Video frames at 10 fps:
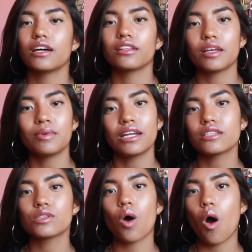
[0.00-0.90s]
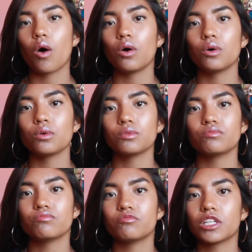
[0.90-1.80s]
eliminates
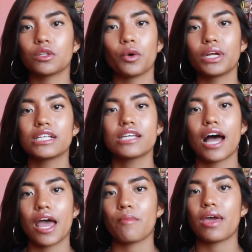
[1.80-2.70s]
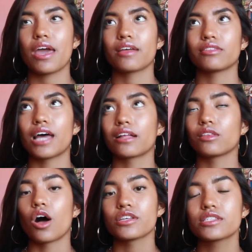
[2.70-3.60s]
all the loading time and that
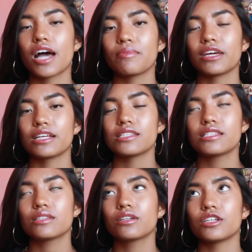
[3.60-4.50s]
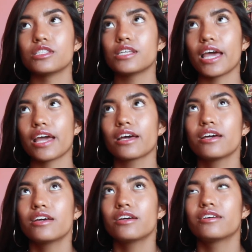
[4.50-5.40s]
lost time that it could take
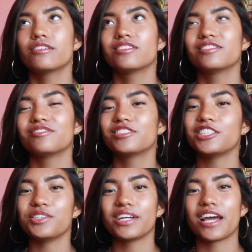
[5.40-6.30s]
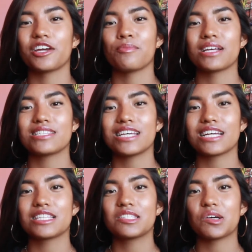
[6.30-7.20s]
to you to get your best
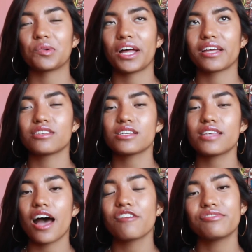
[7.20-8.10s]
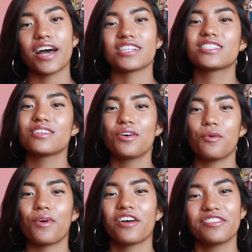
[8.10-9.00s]
tickets. So like, just have fast
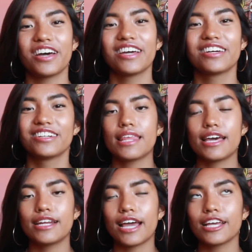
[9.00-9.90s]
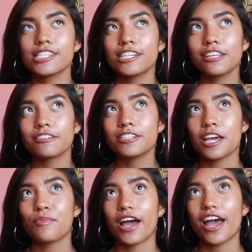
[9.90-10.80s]
Wi-Fi. And then I guess another
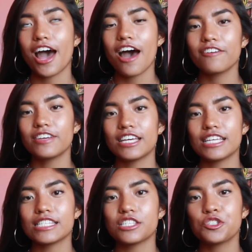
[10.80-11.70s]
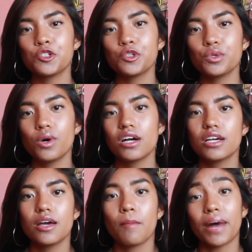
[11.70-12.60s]
tip I have is to
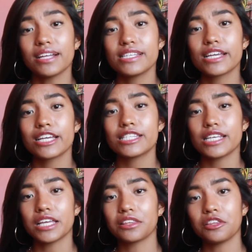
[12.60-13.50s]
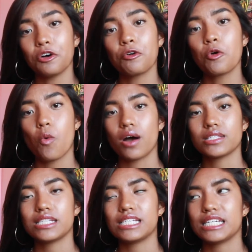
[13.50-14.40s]
buy tickets in low
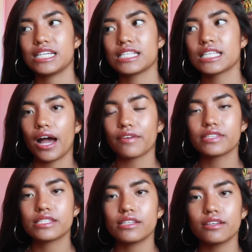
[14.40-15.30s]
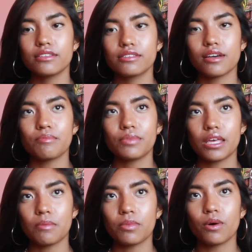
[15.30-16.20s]
quantities. I've seen some
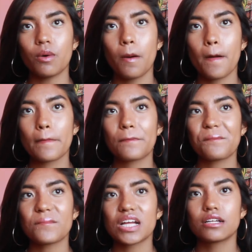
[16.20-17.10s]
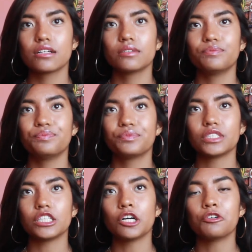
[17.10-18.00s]
people
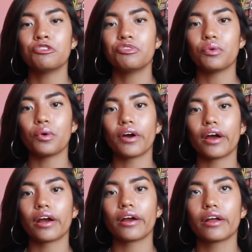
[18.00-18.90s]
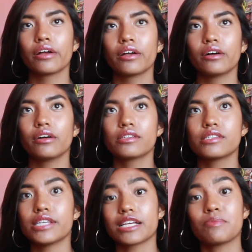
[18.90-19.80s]
go for
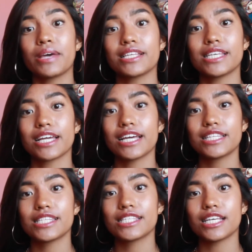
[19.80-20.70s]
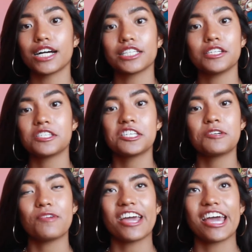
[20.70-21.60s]
6 pit tickets on
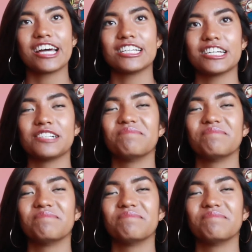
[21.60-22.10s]
YouTube and